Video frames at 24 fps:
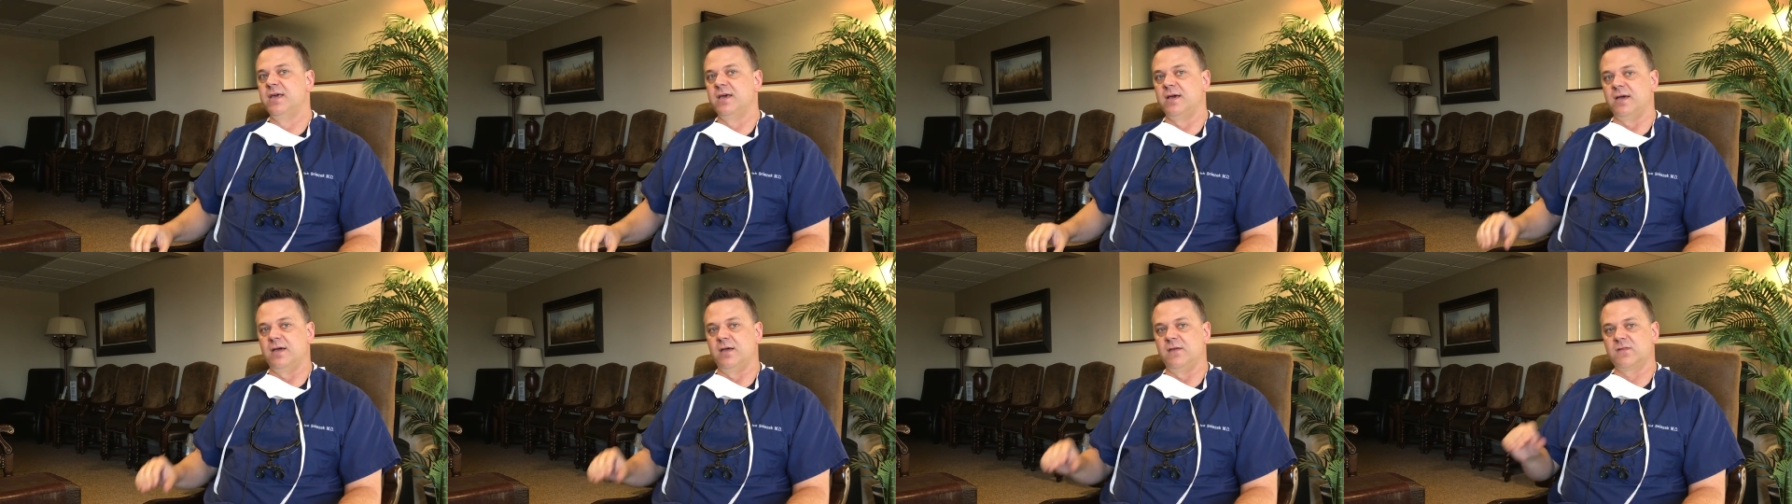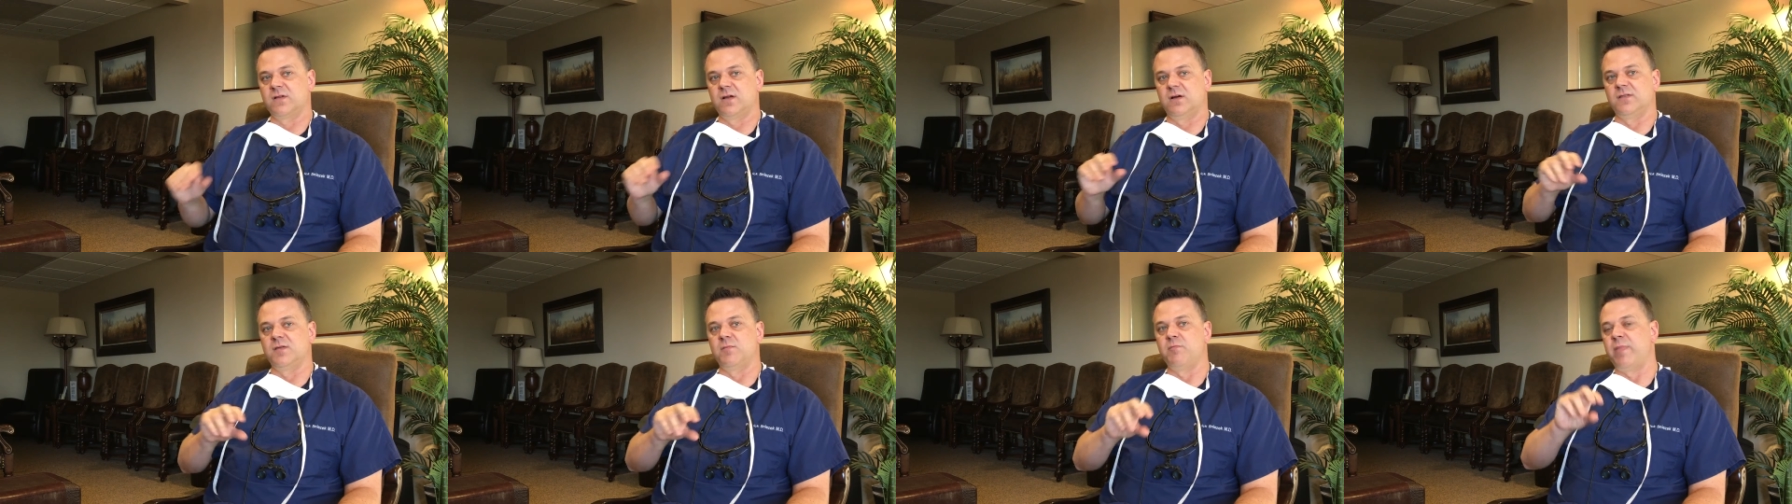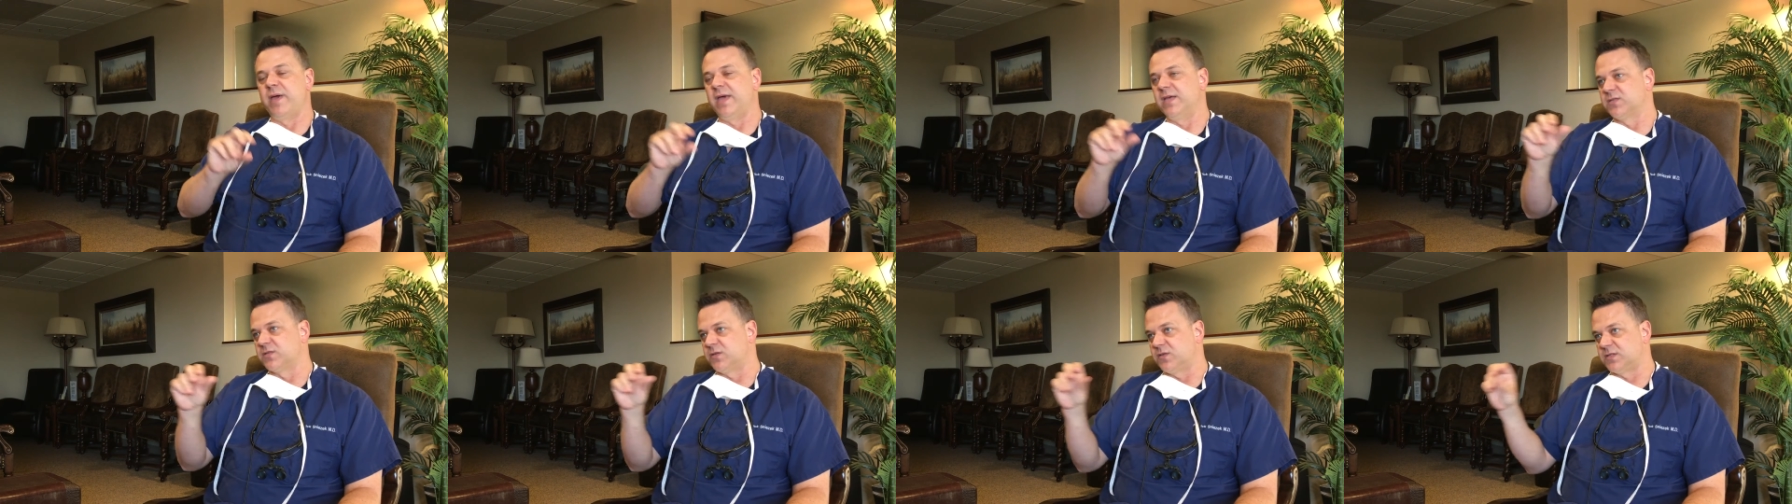uh, it's is called the
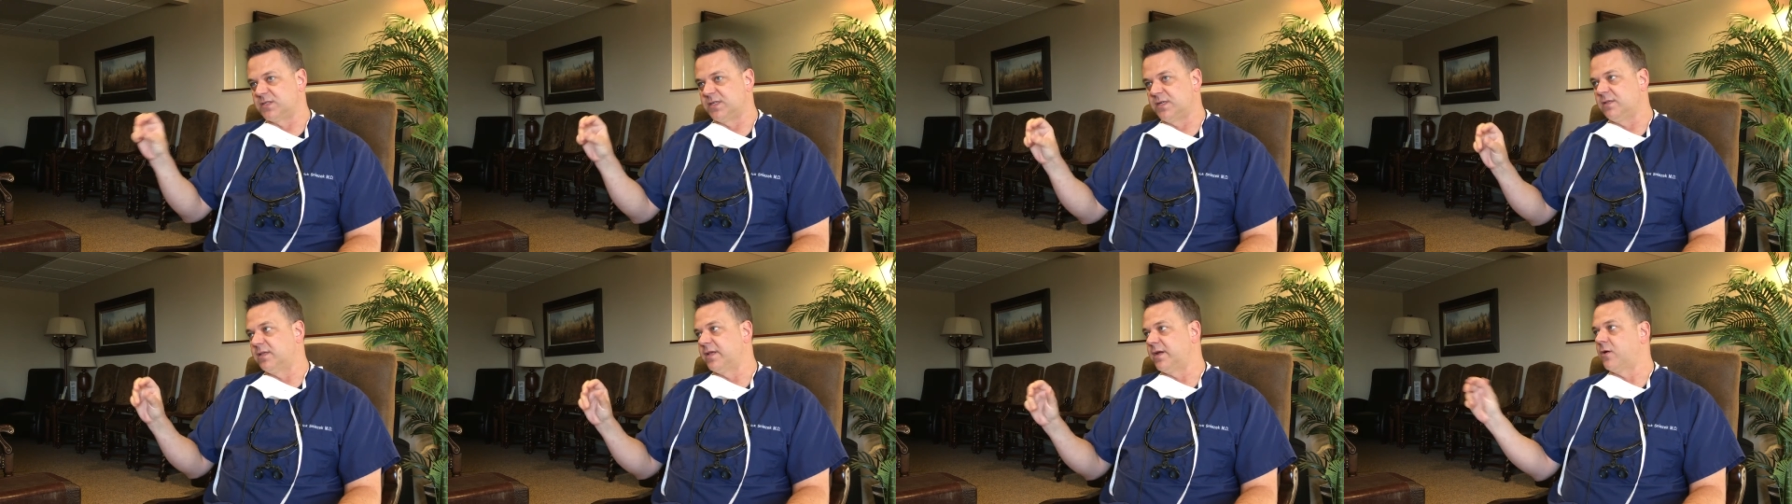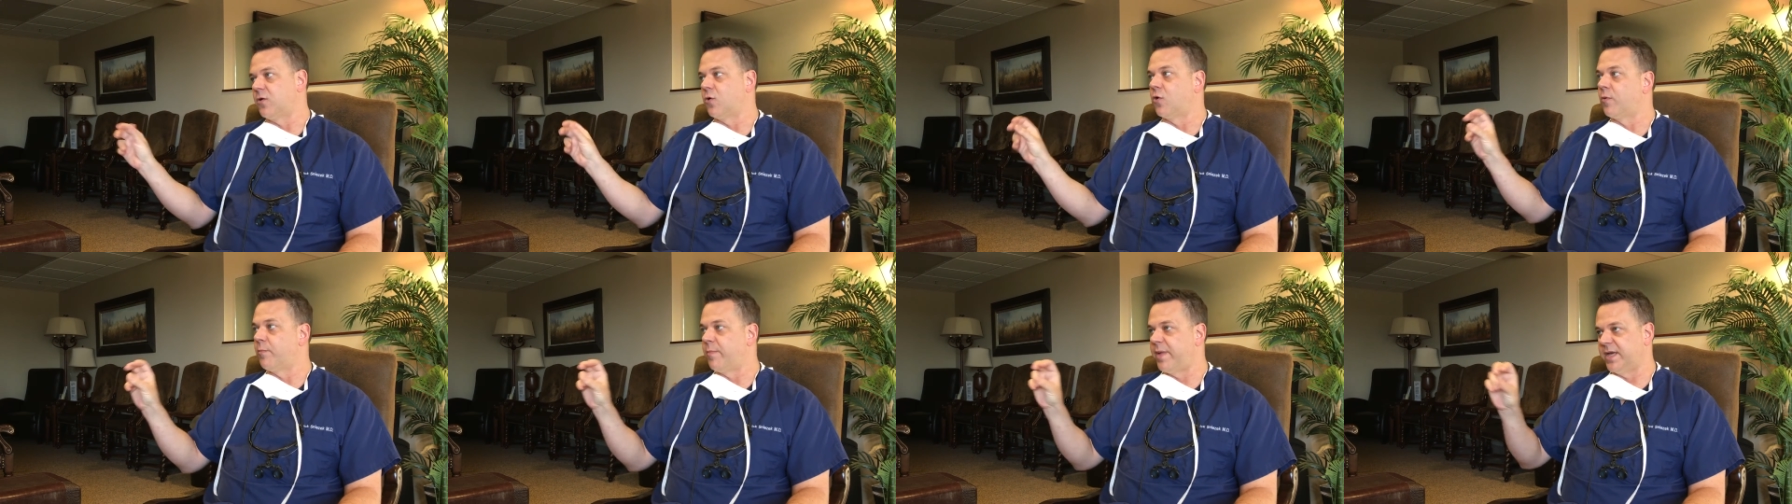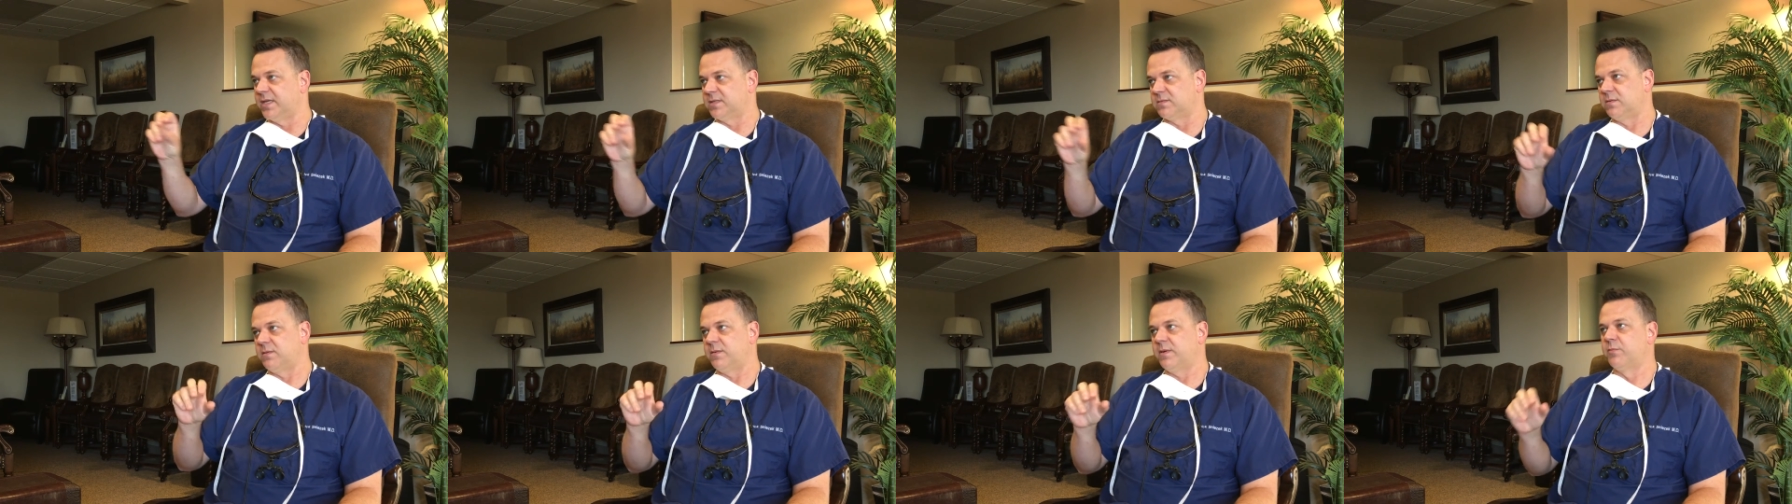basal cell layer or
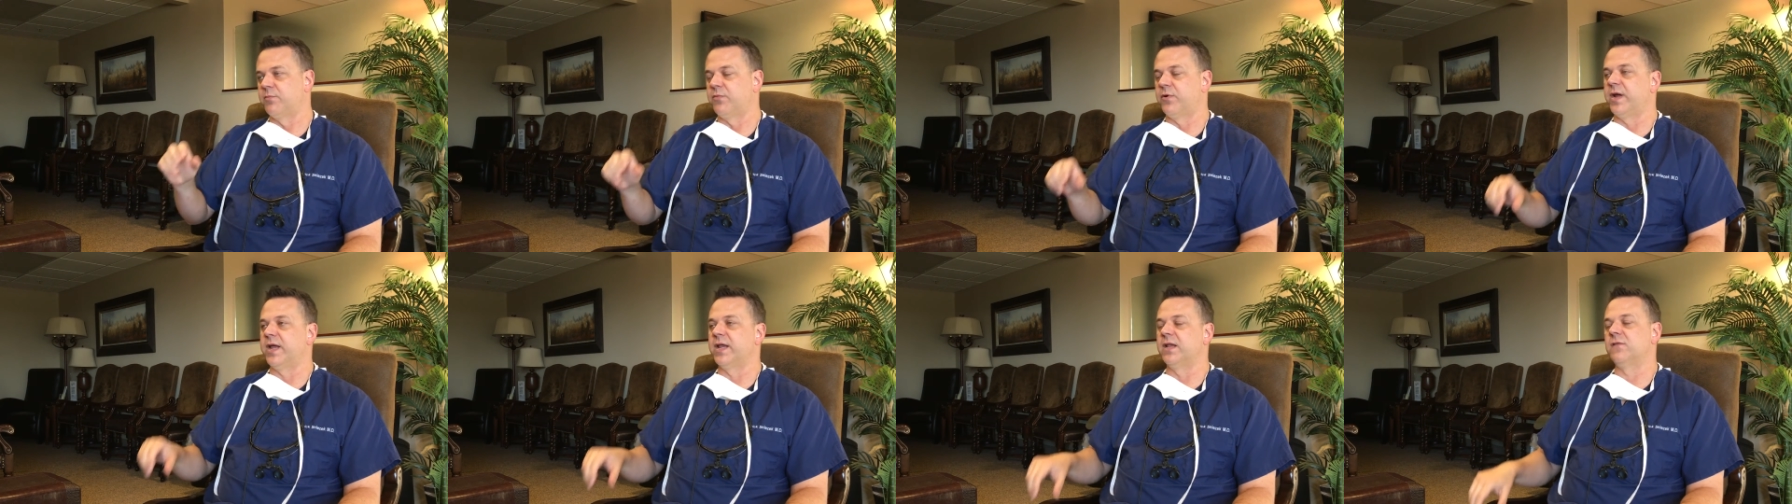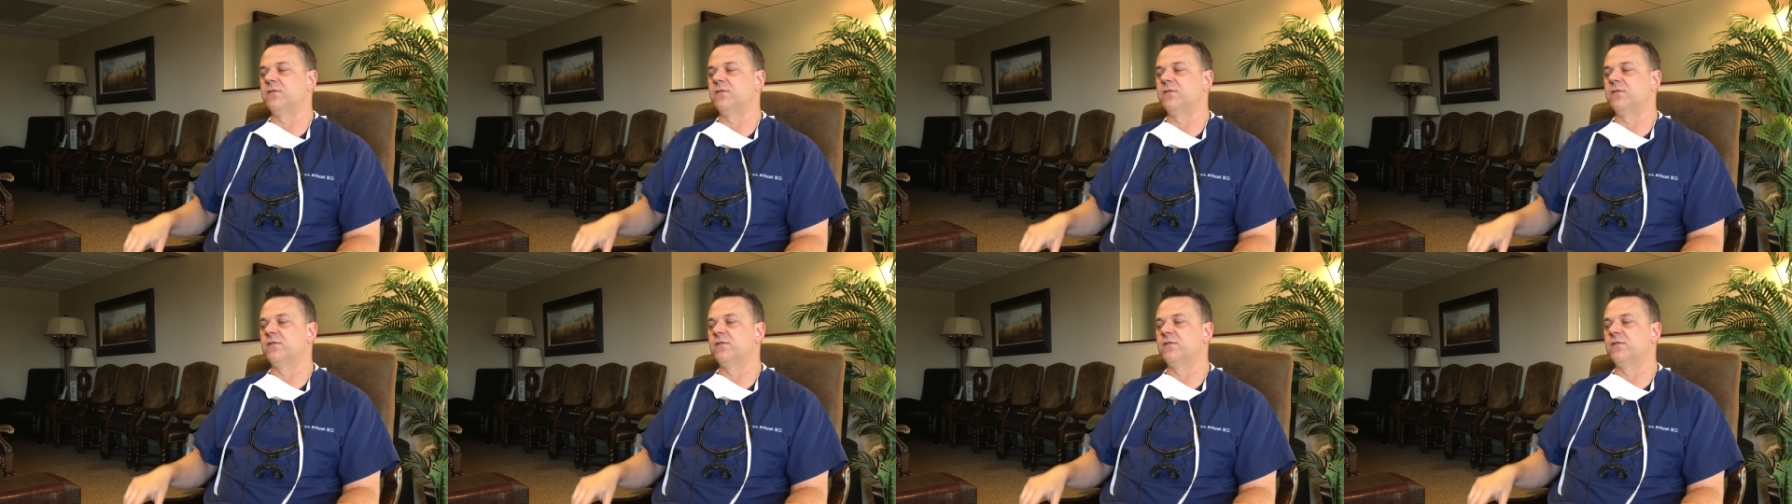basement membrane.